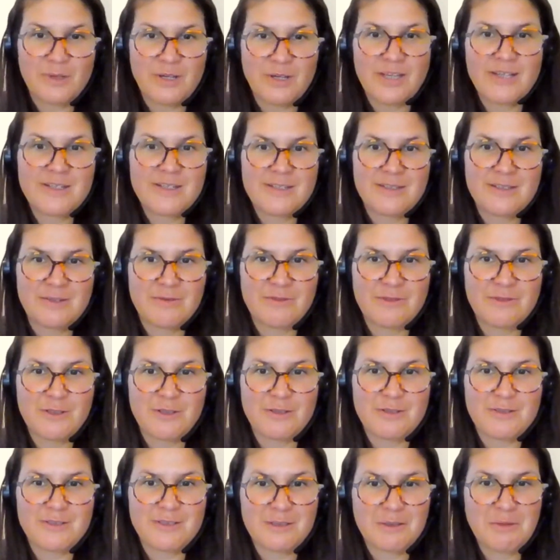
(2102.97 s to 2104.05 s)
to his
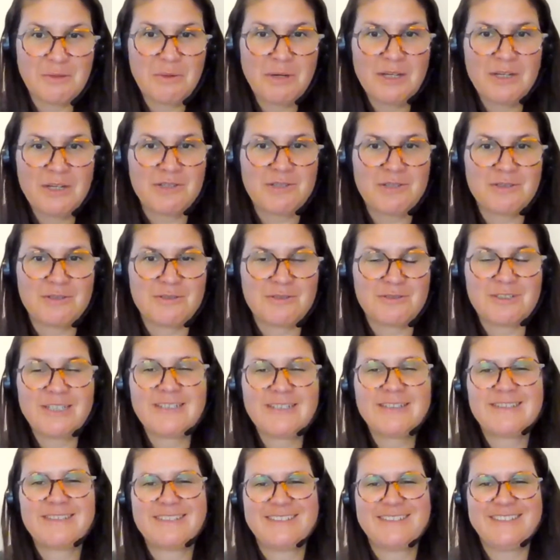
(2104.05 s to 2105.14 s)
difficult situation,
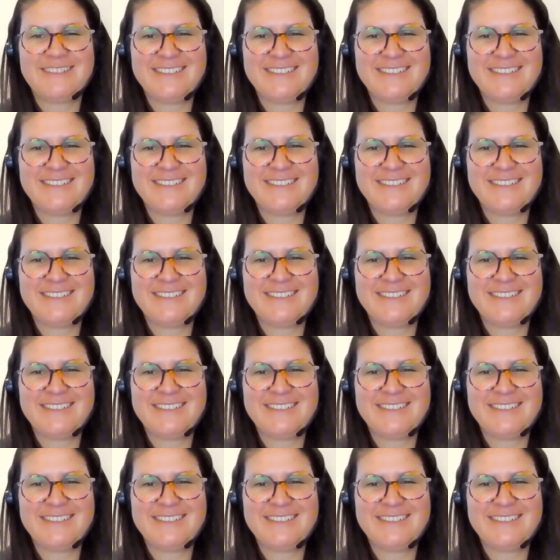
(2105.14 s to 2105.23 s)
right?